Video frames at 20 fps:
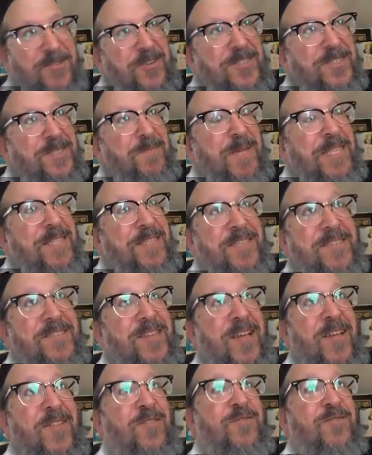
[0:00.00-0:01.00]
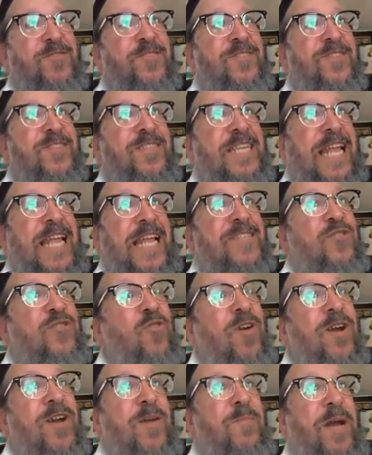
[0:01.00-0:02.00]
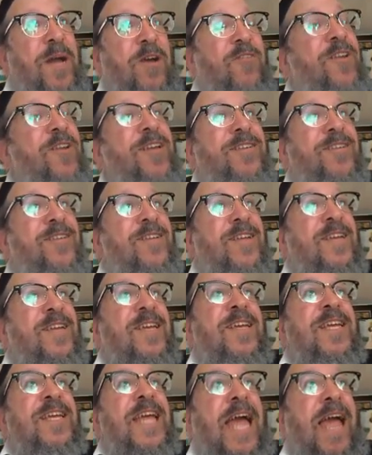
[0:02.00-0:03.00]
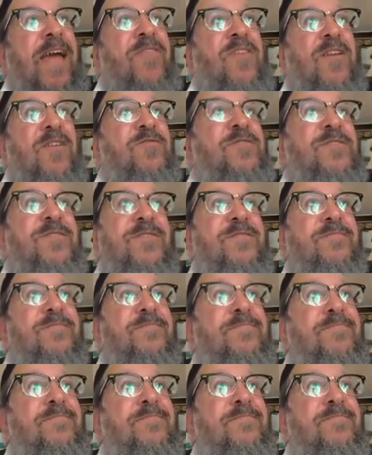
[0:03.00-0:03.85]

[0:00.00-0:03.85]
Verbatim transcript: talks about this. Others talk about it and there's